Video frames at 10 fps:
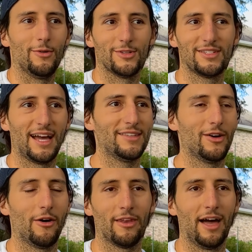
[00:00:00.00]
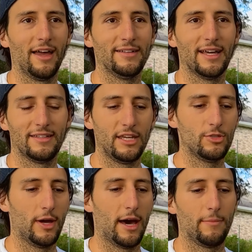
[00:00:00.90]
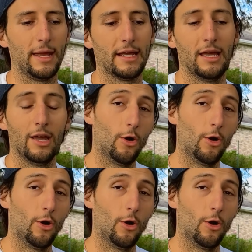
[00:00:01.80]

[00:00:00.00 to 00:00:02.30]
sites online that teach you how to make